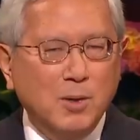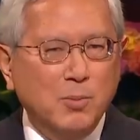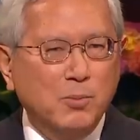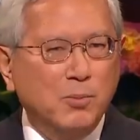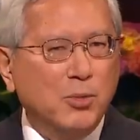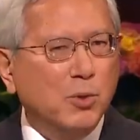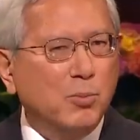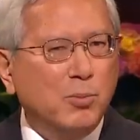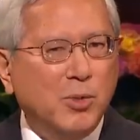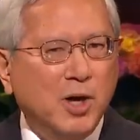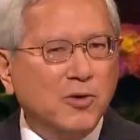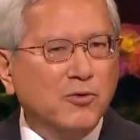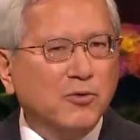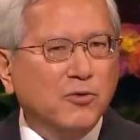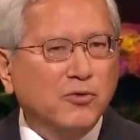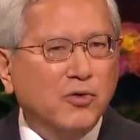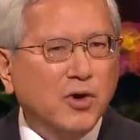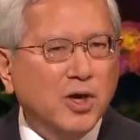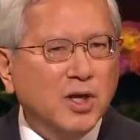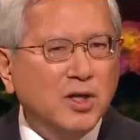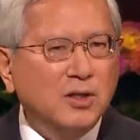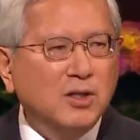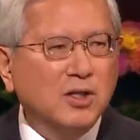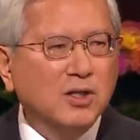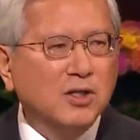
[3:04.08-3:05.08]
But my
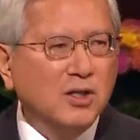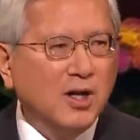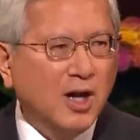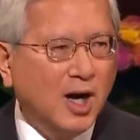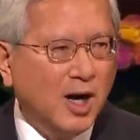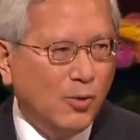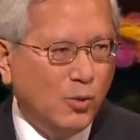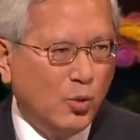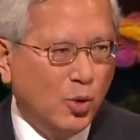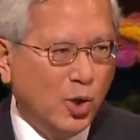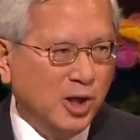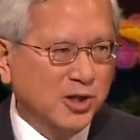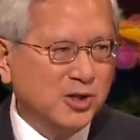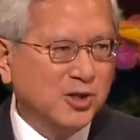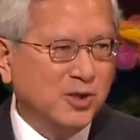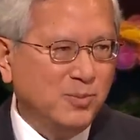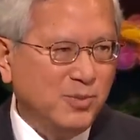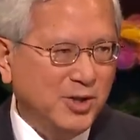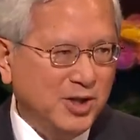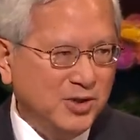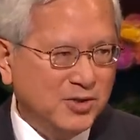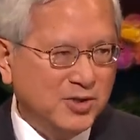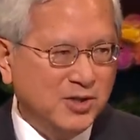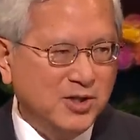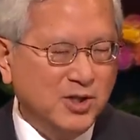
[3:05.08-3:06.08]
friend did not want to
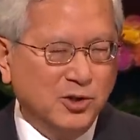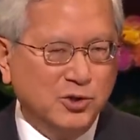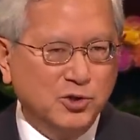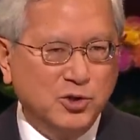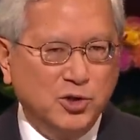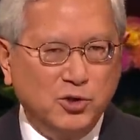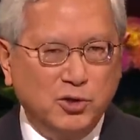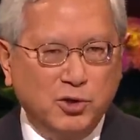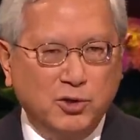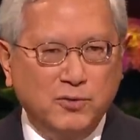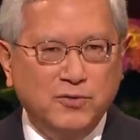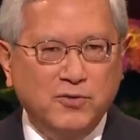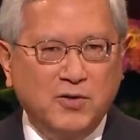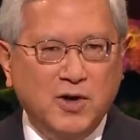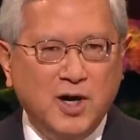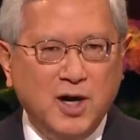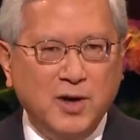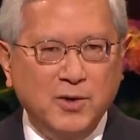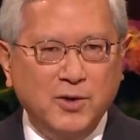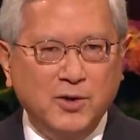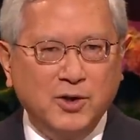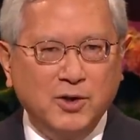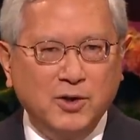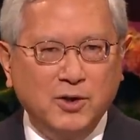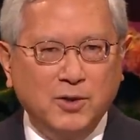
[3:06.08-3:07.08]
be sealed to her
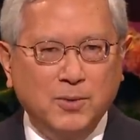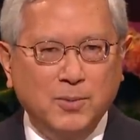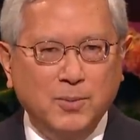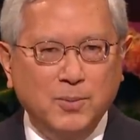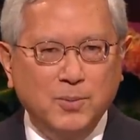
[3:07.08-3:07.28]
father.